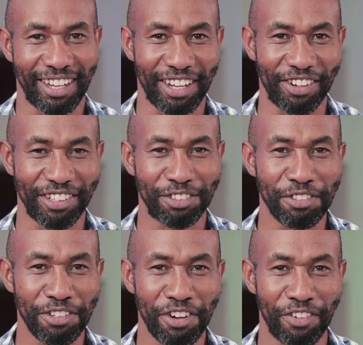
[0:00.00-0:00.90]
on the
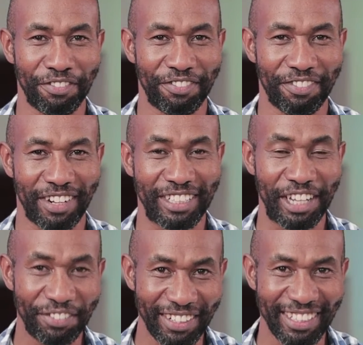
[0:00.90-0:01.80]
story of
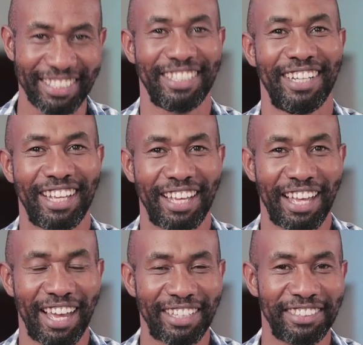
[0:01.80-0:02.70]
David,
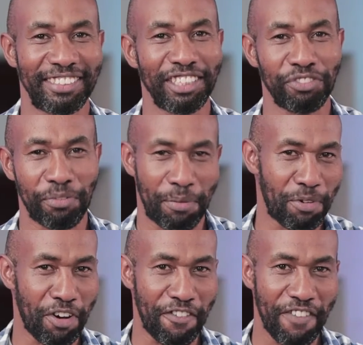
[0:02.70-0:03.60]
and it starts from the
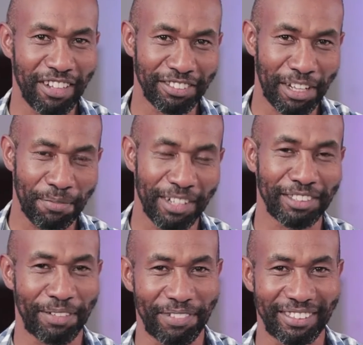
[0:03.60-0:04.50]
book of 1
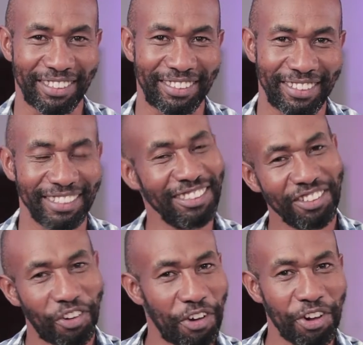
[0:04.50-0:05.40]
Samuel chapter
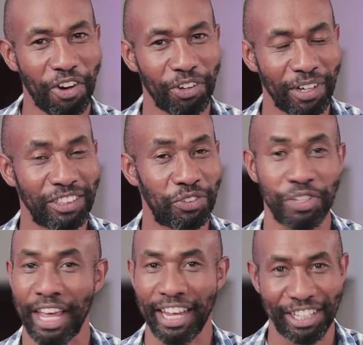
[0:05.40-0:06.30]
16, going onwards to
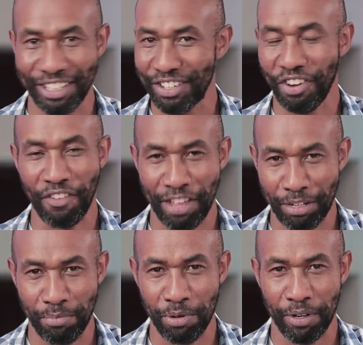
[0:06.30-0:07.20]
the end of
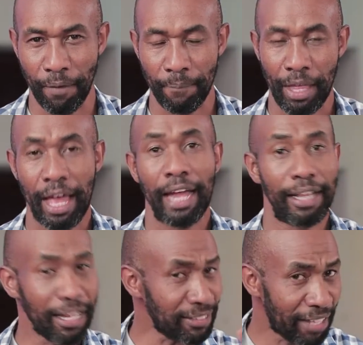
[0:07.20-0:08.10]
that book.
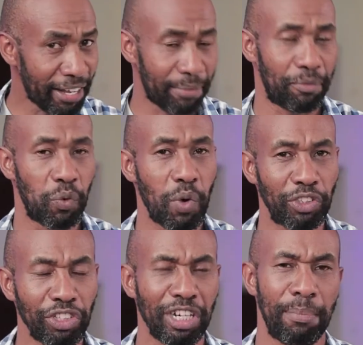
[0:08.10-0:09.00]
Last time we were
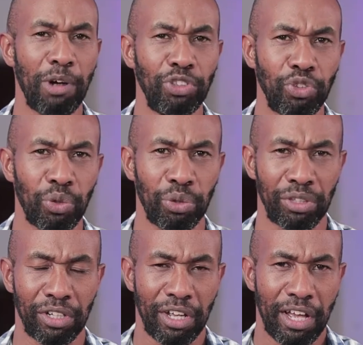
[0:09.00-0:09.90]
talking about
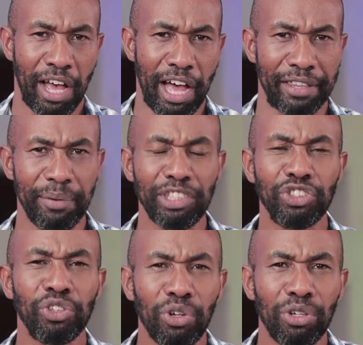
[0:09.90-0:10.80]
Saul and the way
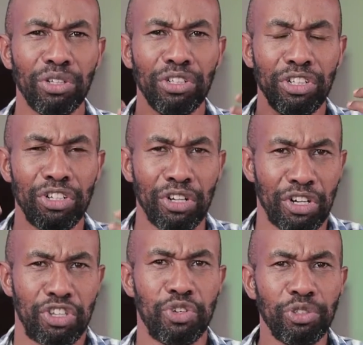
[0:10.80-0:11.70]
Saul
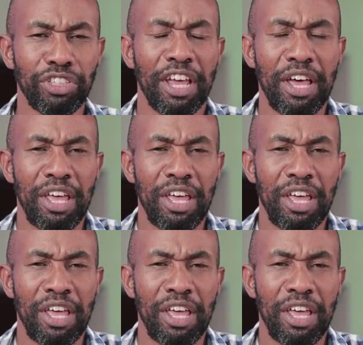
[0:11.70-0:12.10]
used